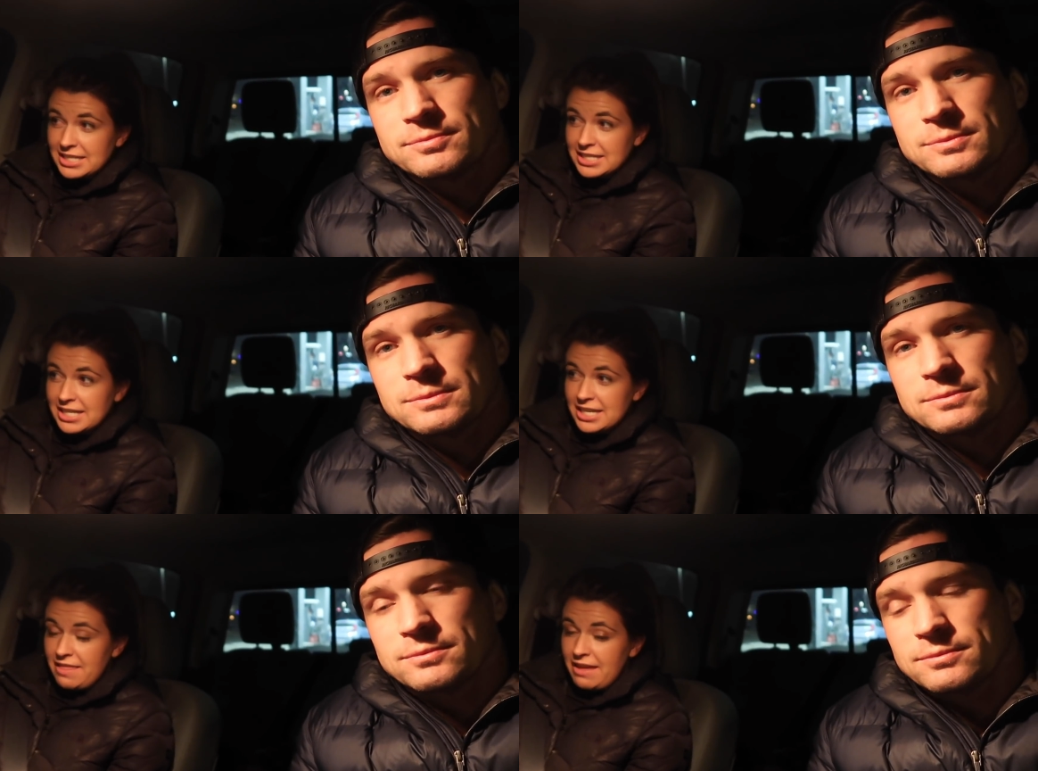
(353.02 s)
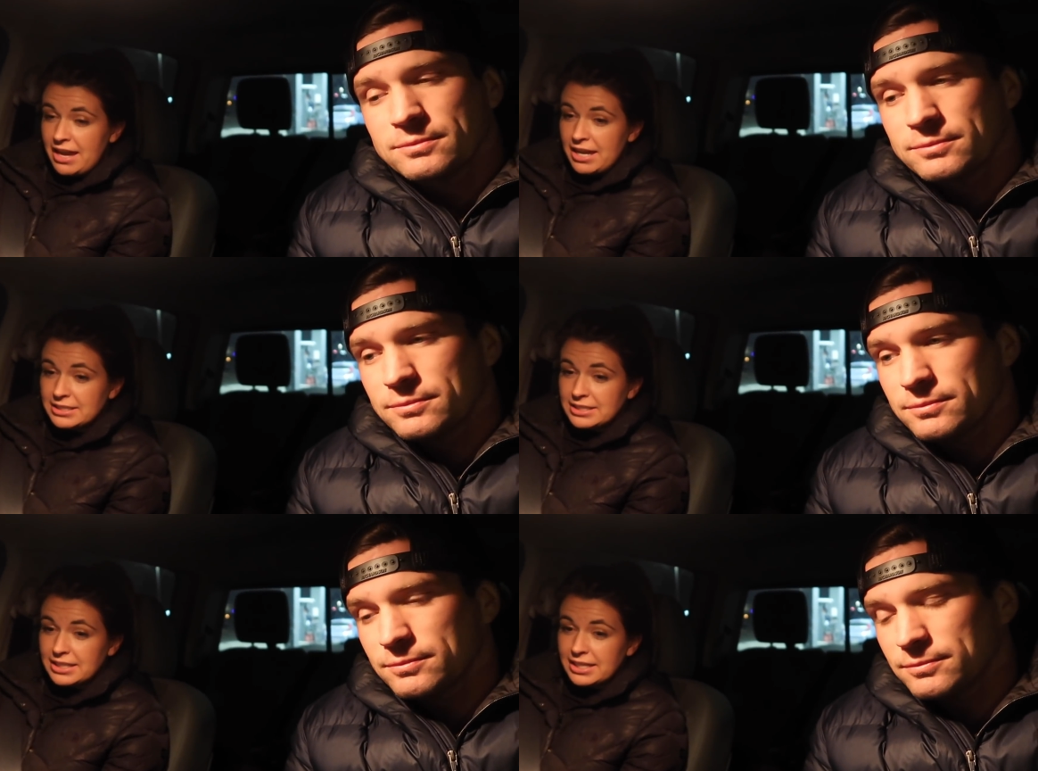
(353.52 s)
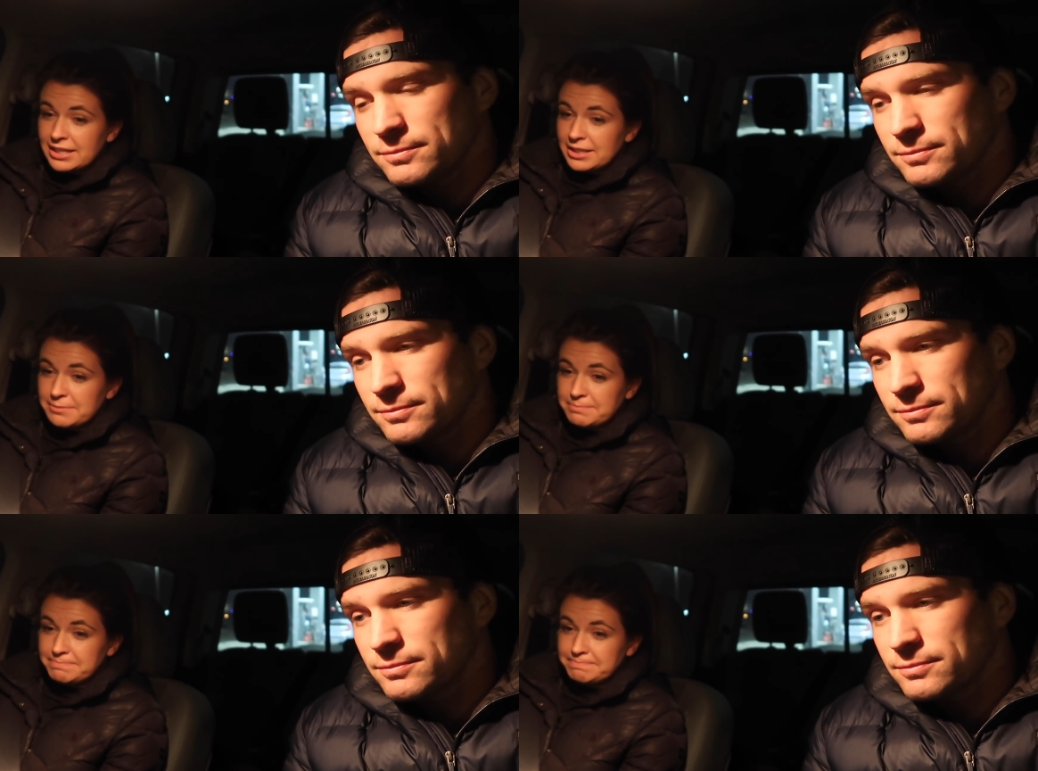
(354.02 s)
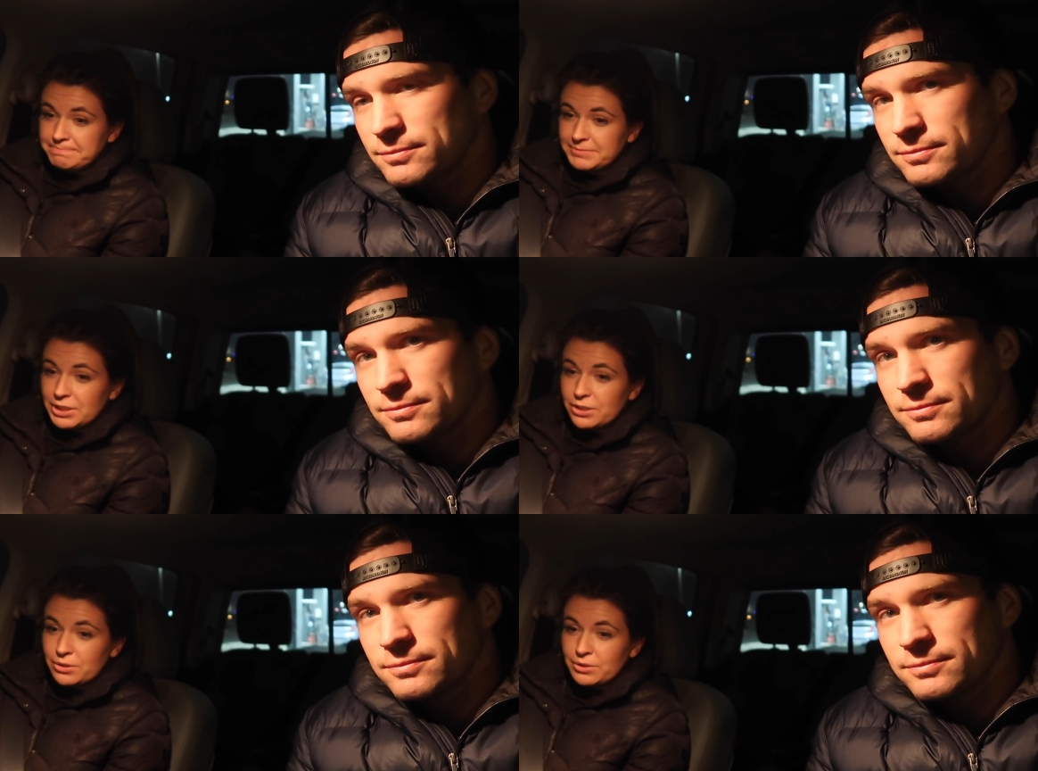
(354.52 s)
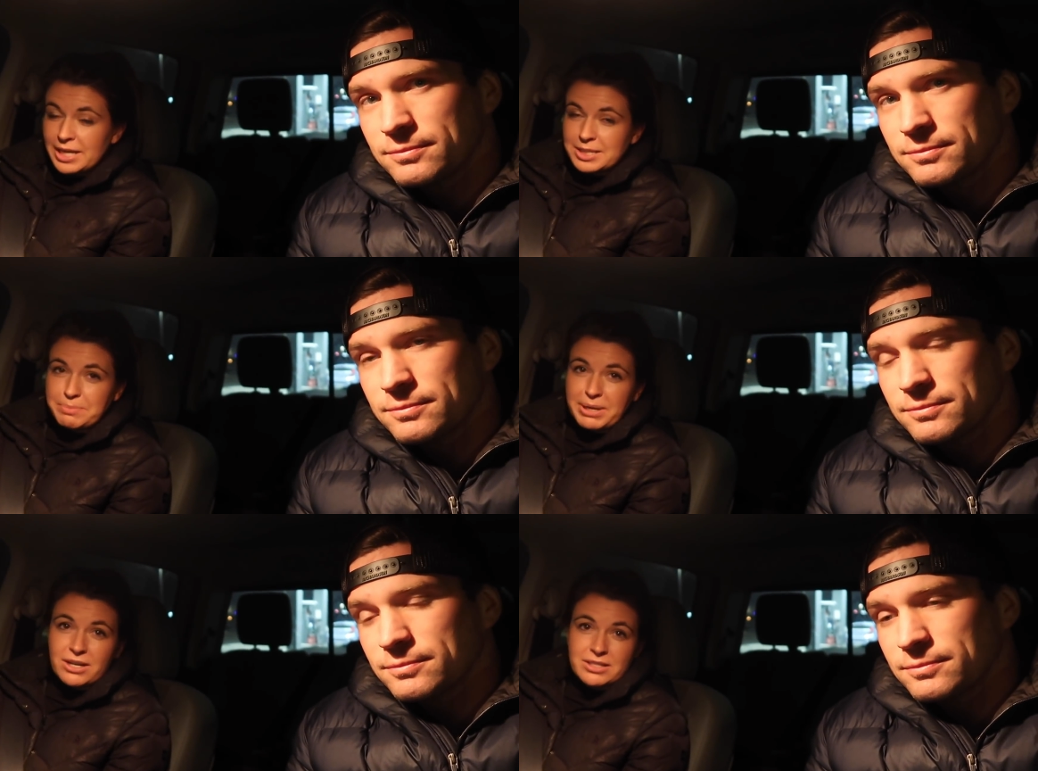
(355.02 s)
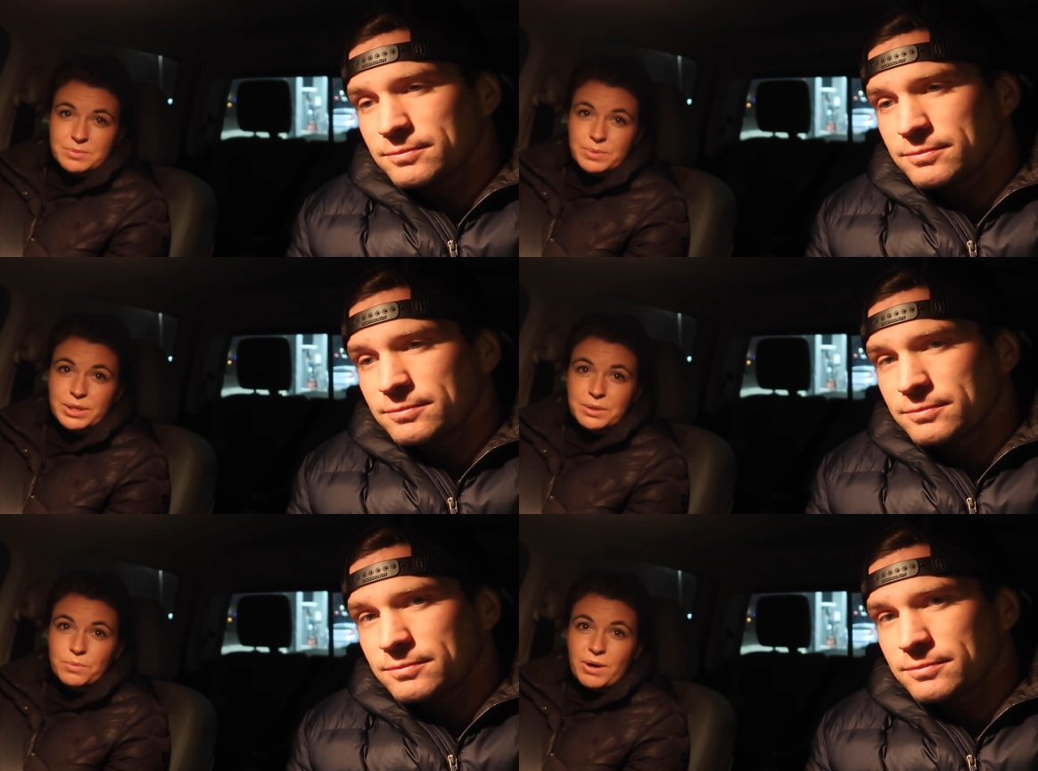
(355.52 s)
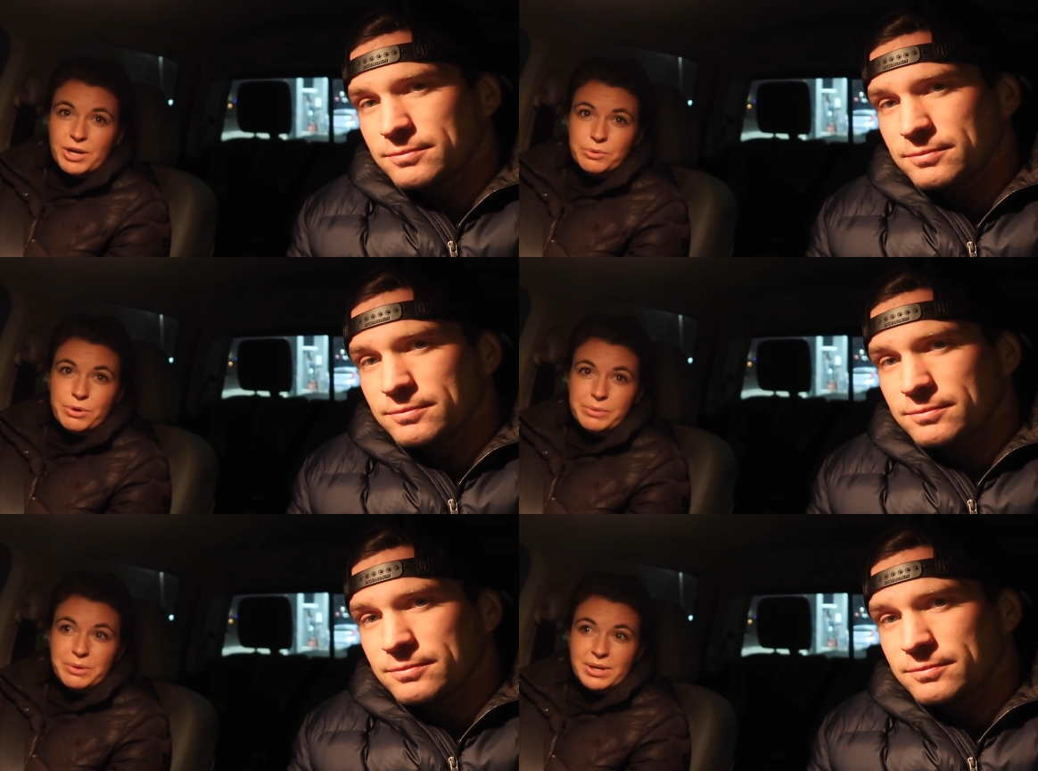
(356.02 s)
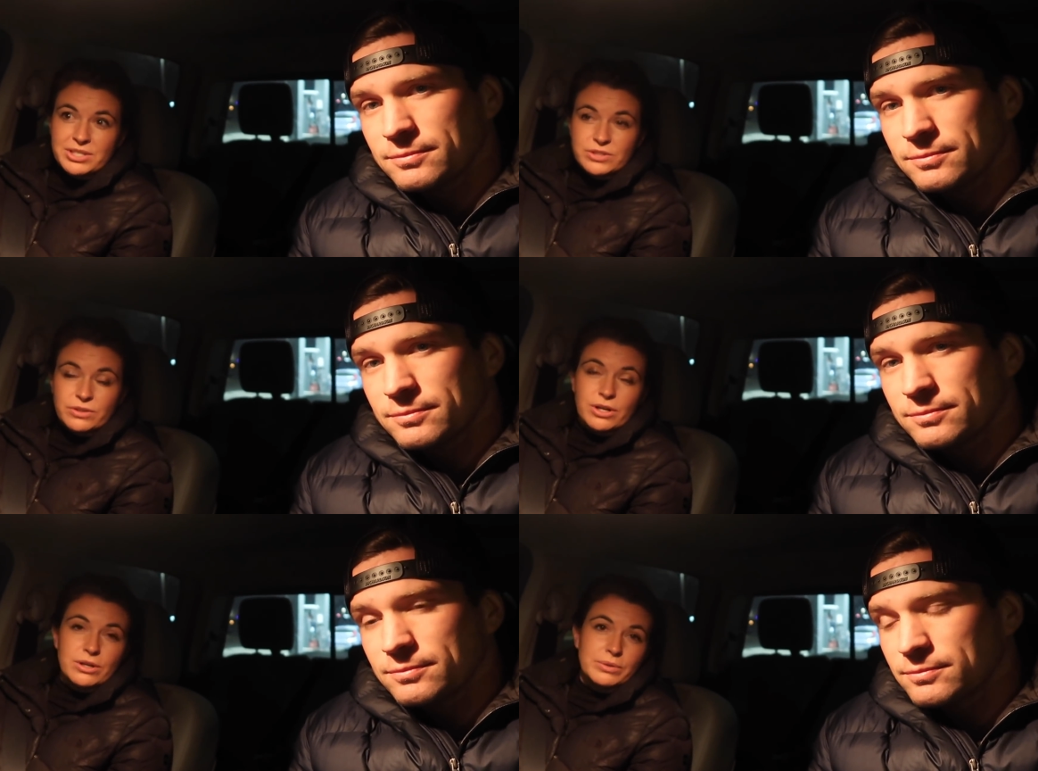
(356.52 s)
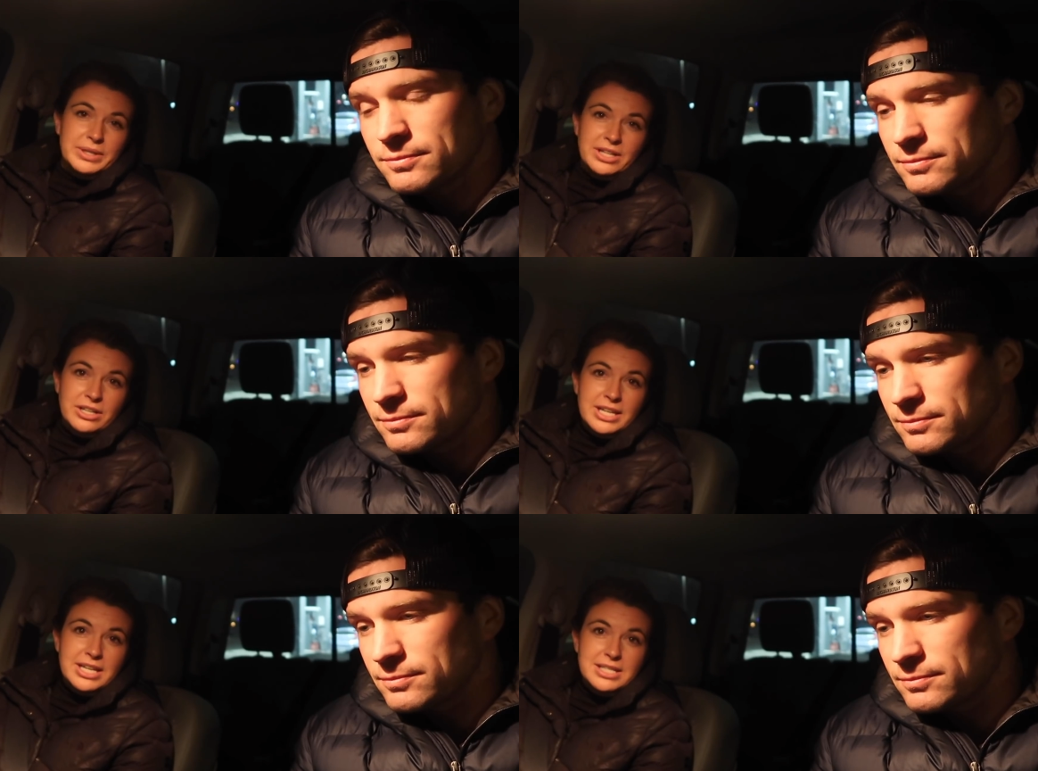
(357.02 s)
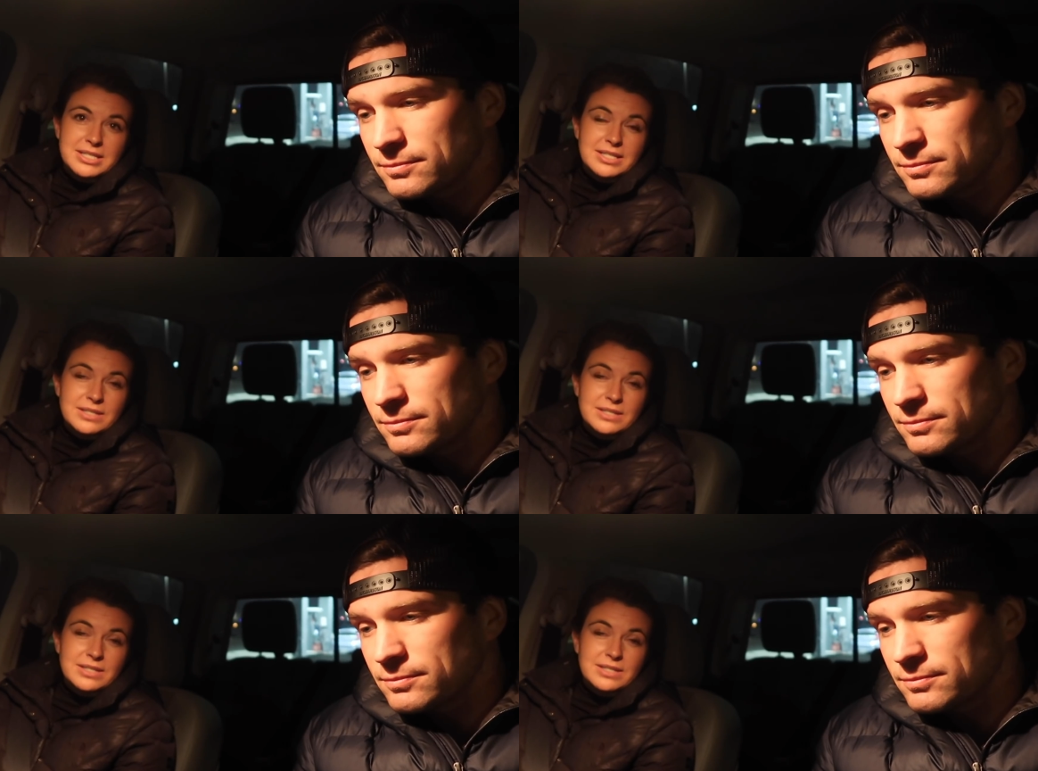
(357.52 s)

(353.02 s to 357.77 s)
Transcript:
Speaker 1: idea that, um, you know, as parents, we're gonna water what we want to grow in our kids.